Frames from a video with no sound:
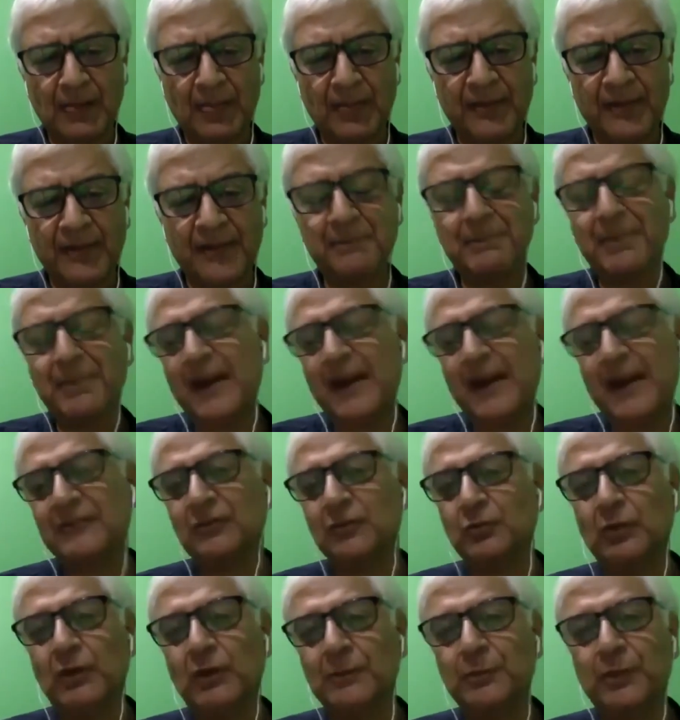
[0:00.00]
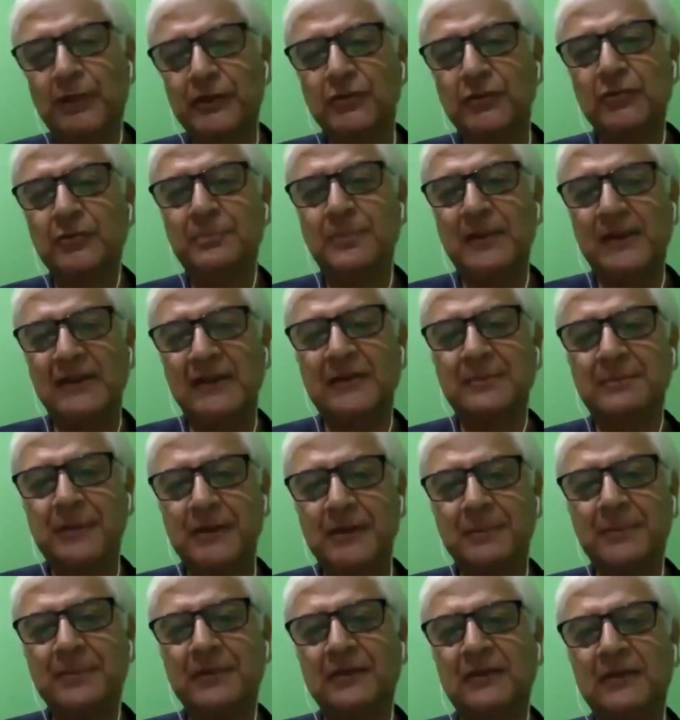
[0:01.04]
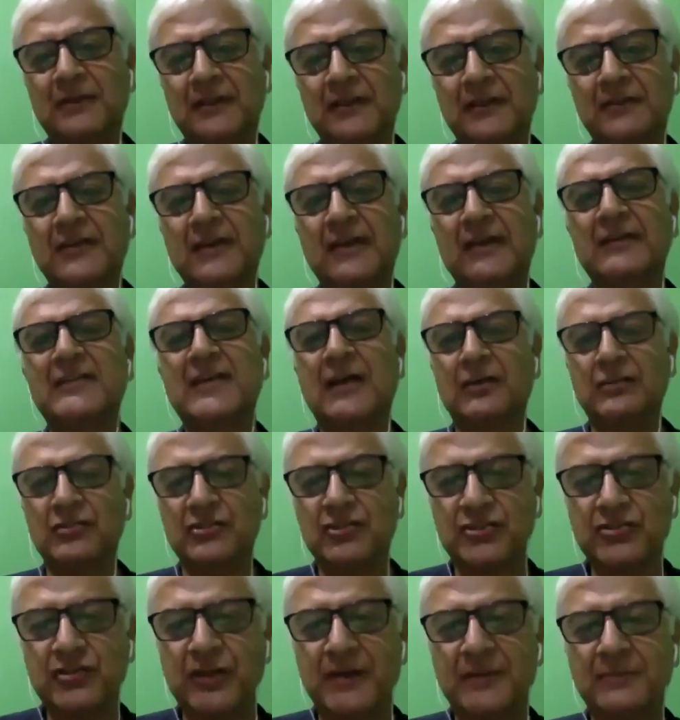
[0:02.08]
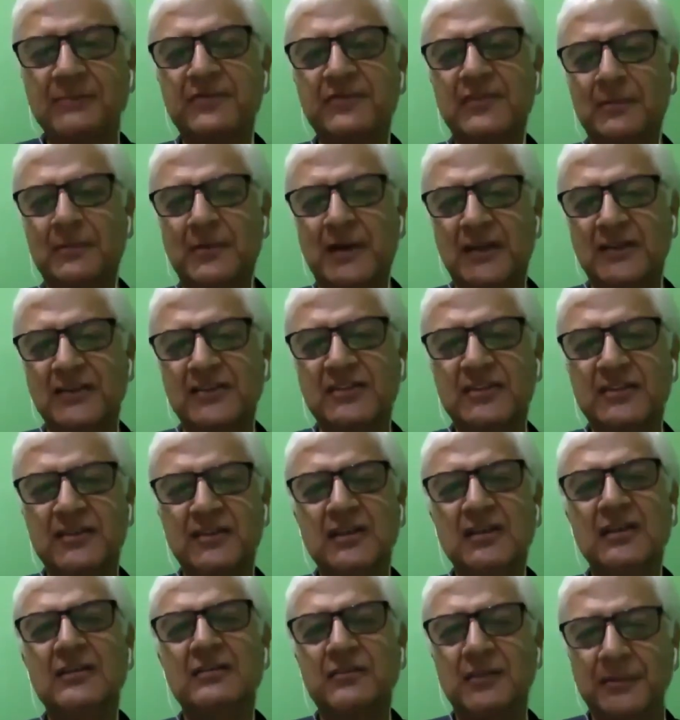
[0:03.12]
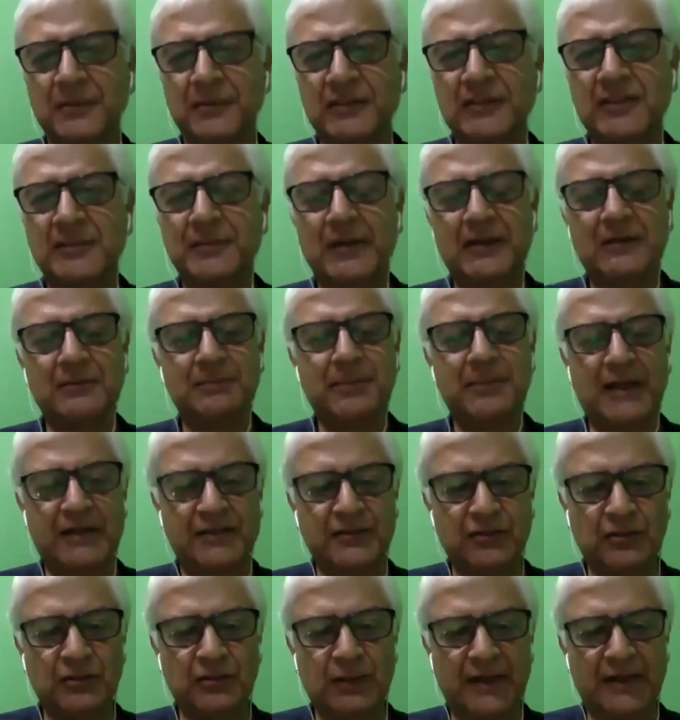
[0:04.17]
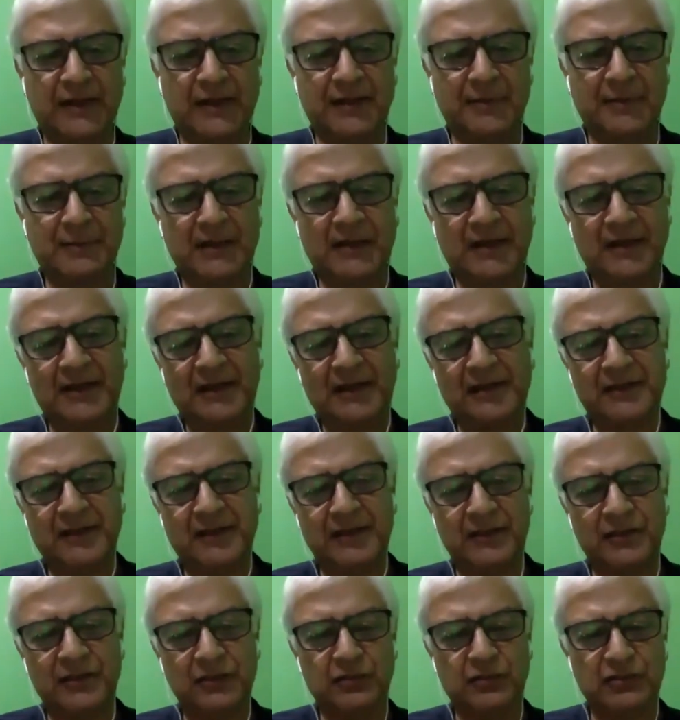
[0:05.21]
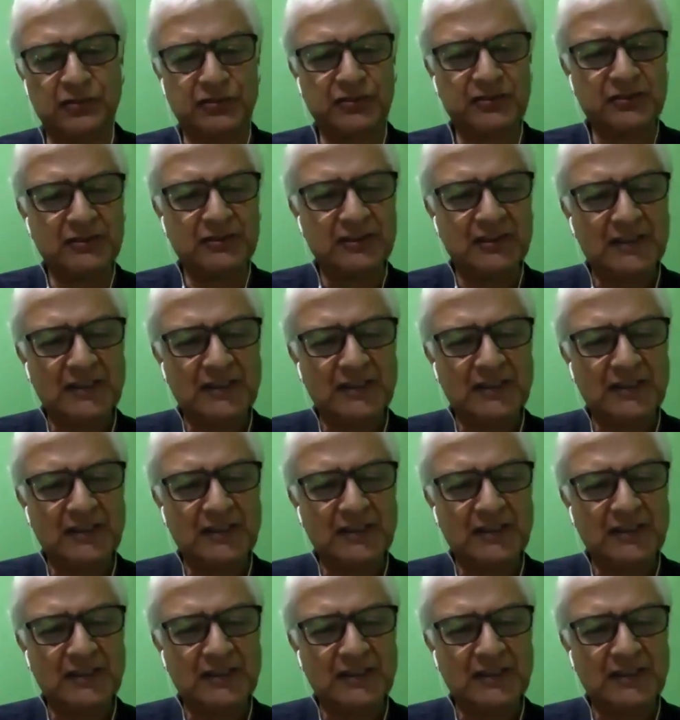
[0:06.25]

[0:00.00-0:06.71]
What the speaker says: the impact on 1.2 billion people living downstream from us, from the Tibetan Plateau and Nepal and the Hindu Kush.